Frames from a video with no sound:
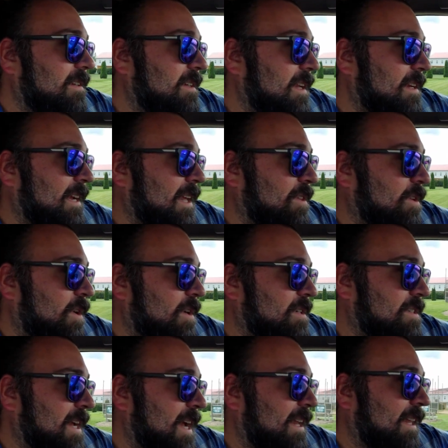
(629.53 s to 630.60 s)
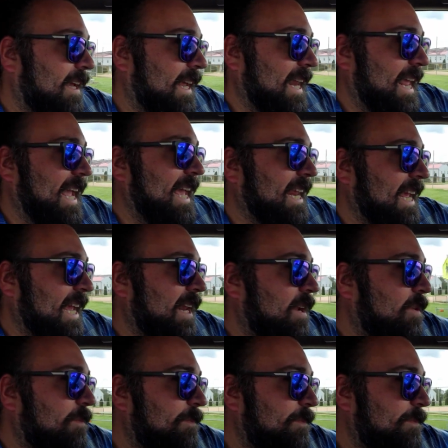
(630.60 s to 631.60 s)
Didn't get the hook set like an idiot.